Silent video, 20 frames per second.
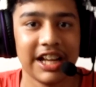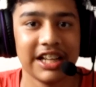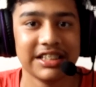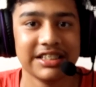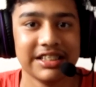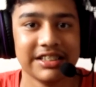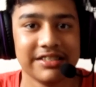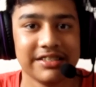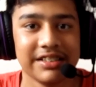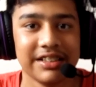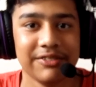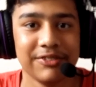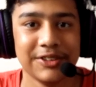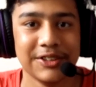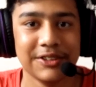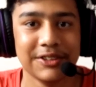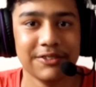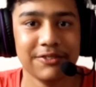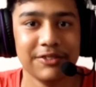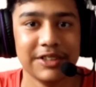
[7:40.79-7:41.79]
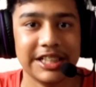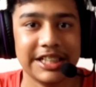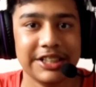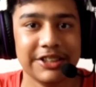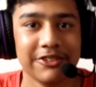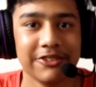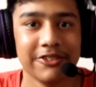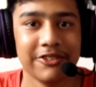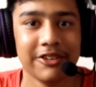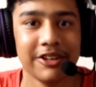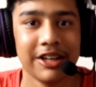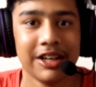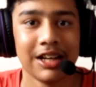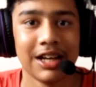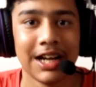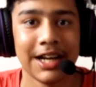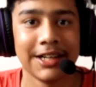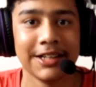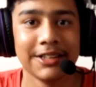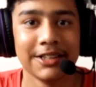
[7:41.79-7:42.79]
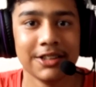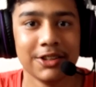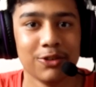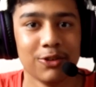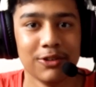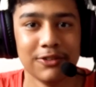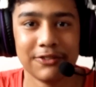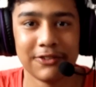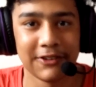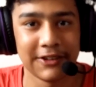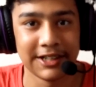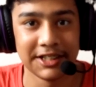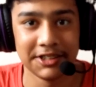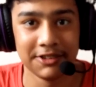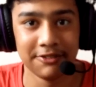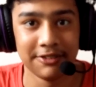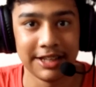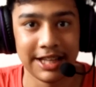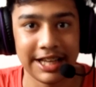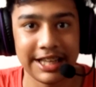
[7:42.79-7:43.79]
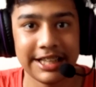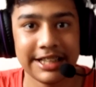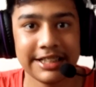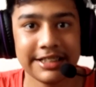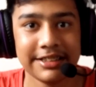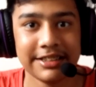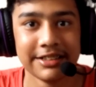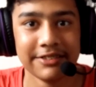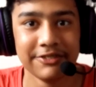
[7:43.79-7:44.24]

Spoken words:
this video, and don't forget to like the